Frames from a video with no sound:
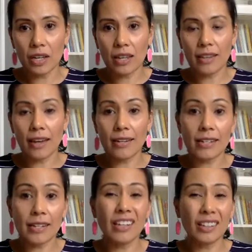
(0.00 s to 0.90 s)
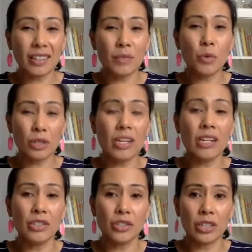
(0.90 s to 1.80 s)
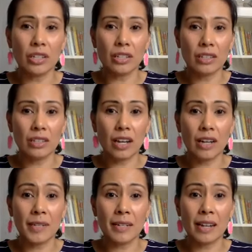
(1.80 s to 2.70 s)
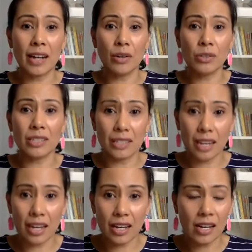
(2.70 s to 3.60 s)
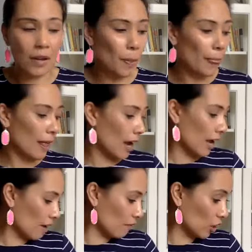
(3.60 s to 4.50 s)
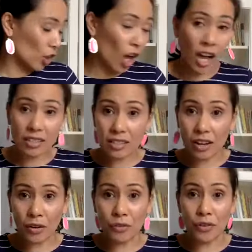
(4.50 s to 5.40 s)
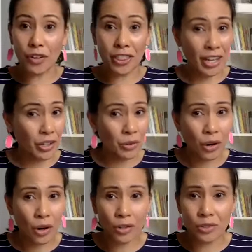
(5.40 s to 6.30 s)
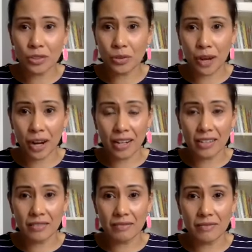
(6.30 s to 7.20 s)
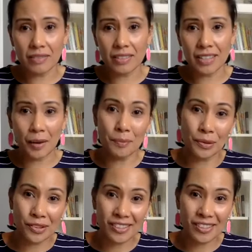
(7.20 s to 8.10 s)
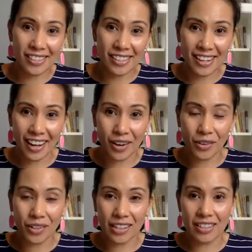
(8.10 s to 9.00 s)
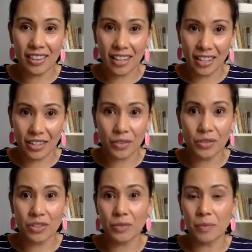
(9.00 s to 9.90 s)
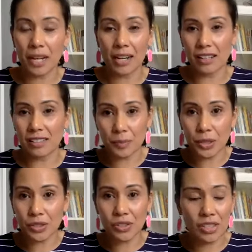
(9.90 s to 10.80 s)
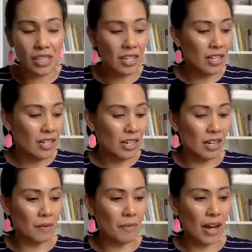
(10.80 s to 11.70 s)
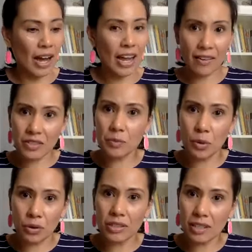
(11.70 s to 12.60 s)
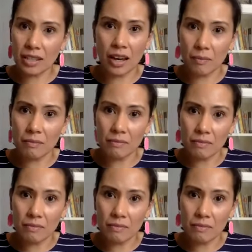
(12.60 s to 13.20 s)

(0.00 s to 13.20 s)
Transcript: that need a little more attention? I mean, I know today I have a lot of thank you cards to write, samples to send out as thank yous to my customers. I have to pour into them